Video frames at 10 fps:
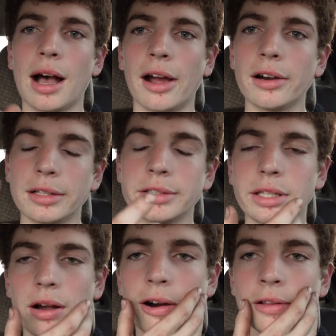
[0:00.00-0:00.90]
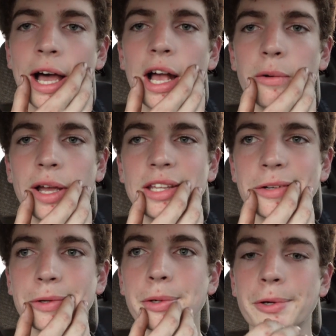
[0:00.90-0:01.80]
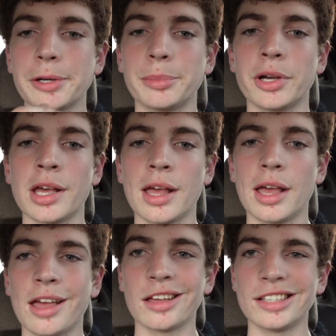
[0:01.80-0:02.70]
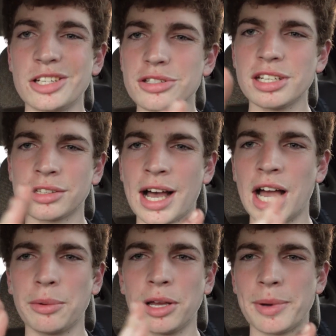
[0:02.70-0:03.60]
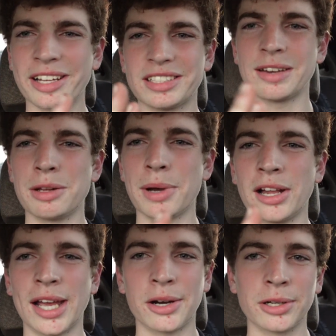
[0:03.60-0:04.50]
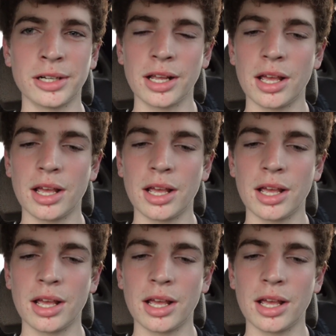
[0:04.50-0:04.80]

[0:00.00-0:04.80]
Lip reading: I already took the car on the highway, didn't record it, but usually on the highway about 70 mile an hour,